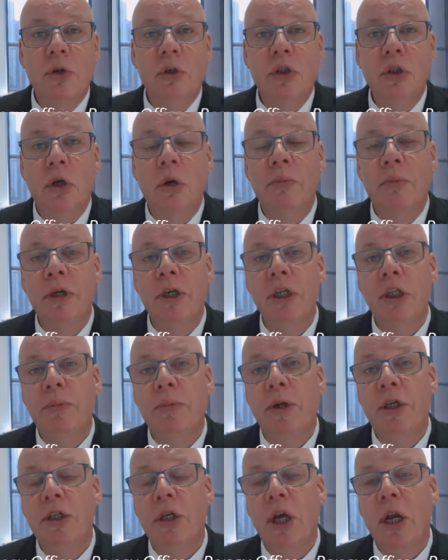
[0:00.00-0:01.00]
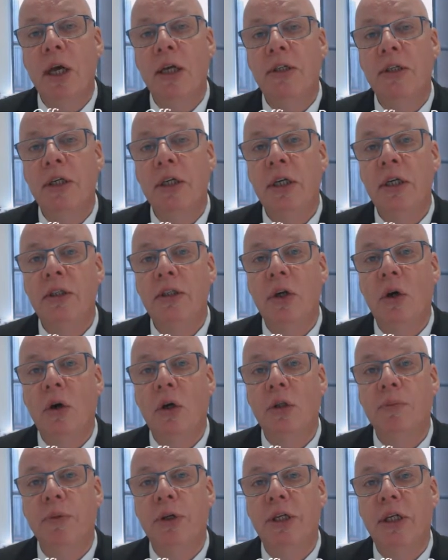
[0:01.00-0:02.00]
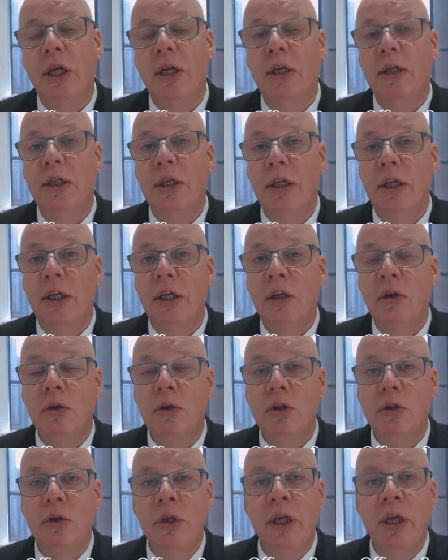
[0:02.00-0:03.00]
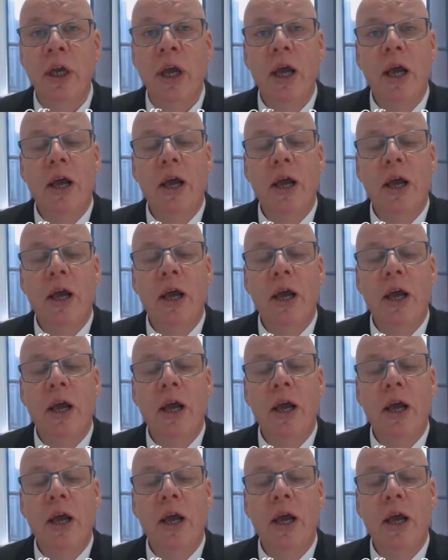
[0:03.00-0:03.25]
search company specializing in the hospitality industry,